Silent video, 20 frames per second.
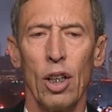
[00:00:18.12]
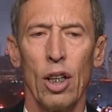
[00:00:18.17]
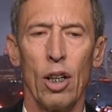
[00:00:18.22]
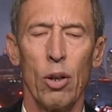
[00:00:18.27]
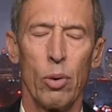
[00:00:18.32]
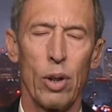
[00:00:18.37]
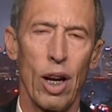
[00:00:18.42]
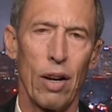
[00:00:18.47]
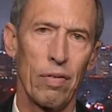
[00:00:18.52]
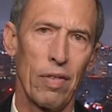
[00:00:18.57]
wow.
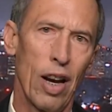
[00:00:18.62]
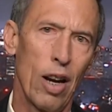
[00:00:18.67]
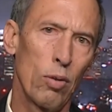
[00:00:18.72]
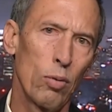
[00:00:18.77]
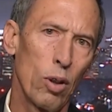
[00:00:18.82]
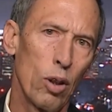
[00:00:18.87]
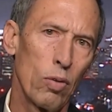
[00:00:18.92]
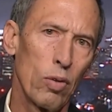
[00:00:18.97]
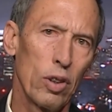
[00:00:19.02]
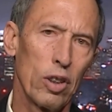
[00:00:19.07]
We have that
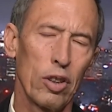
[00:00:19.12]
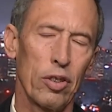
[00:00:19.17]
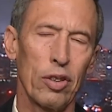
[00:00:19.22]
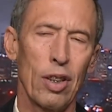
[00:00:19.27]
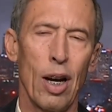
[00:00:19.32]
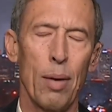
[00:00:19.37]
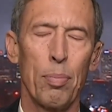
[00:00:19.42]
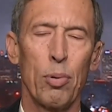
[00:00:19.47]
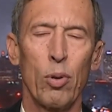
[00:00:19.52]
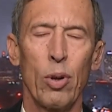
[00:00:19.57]
rover that's
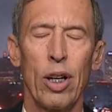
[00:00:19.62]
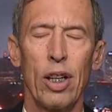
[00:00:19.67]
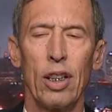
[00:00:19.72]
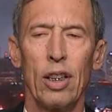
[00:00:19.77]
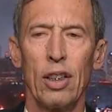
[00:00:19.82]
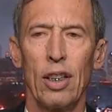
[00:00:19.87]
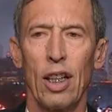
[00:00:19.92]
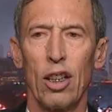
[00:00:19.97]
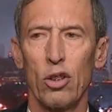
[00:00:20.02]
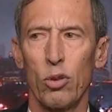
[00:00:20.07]

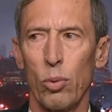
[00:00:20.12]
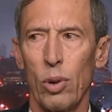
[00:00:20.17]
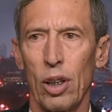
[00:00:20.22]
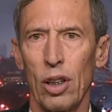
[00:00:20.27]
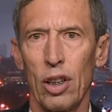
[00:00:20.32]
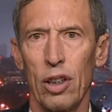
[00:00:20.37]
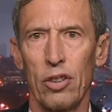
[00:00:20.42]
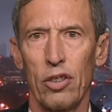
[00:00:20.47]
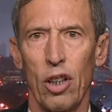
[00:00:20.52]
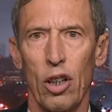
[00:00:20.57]
operating, as
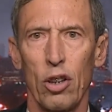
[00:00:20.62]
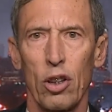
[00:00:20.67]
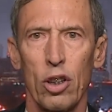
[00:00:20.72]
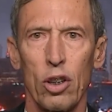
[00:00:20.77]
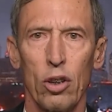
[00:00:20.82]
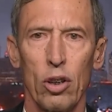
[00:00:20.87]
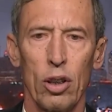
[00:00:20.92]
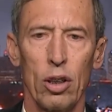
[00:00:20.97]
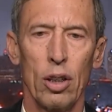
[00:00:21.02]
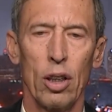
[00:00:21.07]
well as our
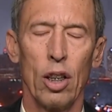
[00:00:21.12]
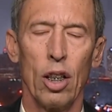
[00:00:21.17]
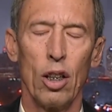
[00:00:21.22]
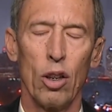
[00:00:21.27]
current